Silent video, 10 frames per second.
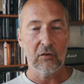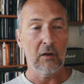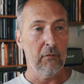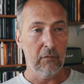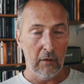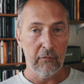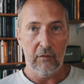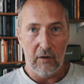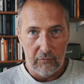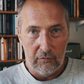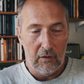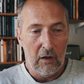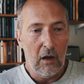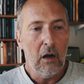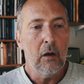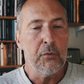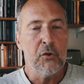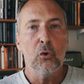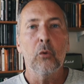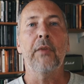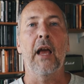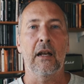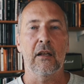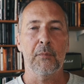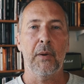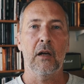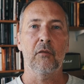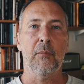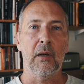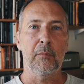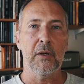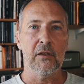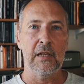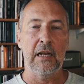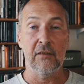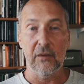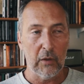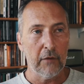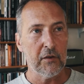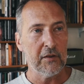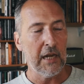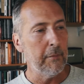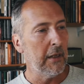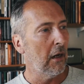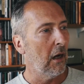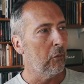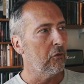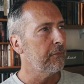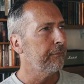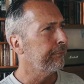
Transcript: I've, I've, I've absorbed that as part of my personality. When I first came here, I was